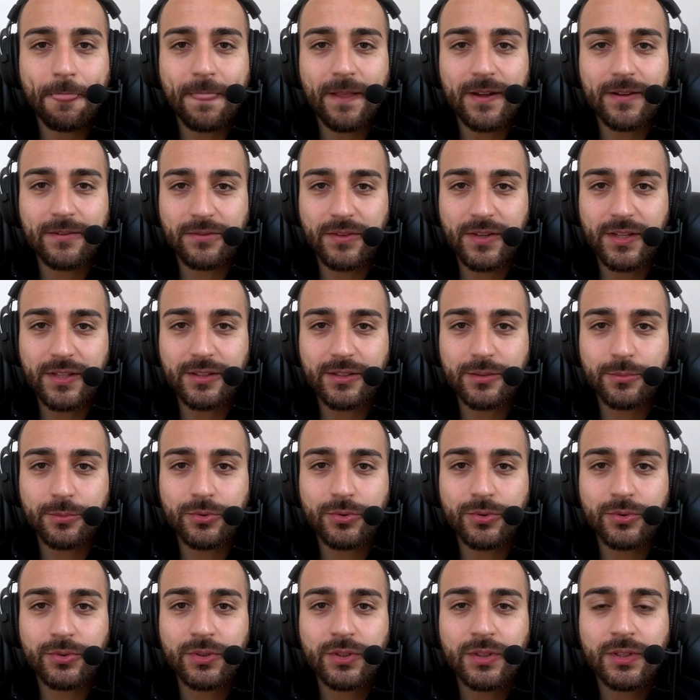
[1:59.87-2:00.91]

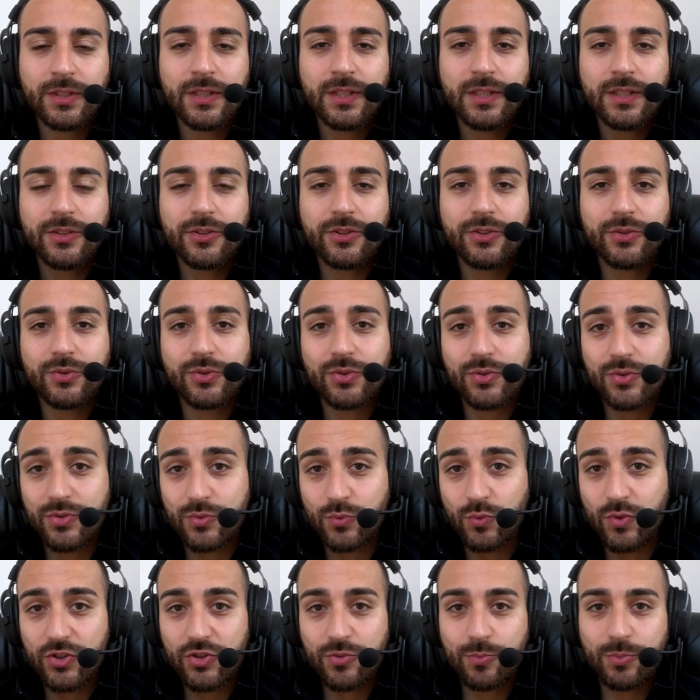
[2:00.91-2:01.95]
available, you know, to
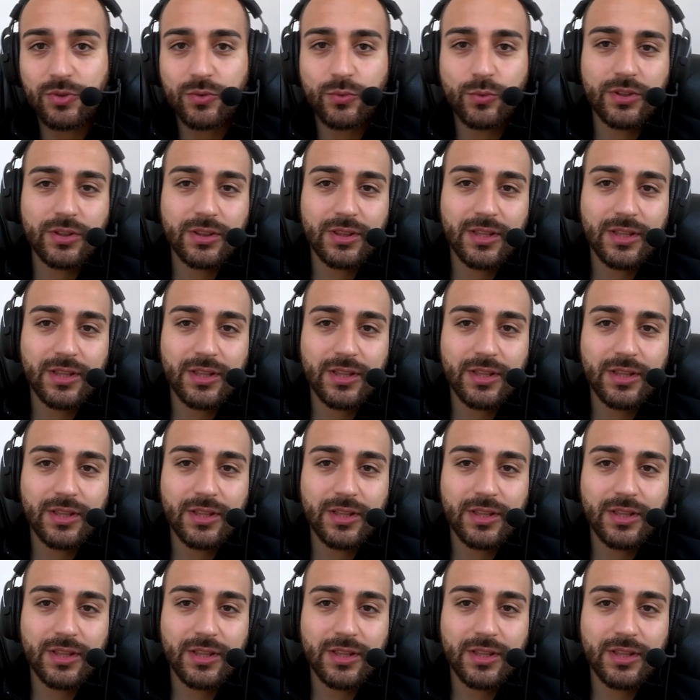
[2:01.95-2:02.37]
switch between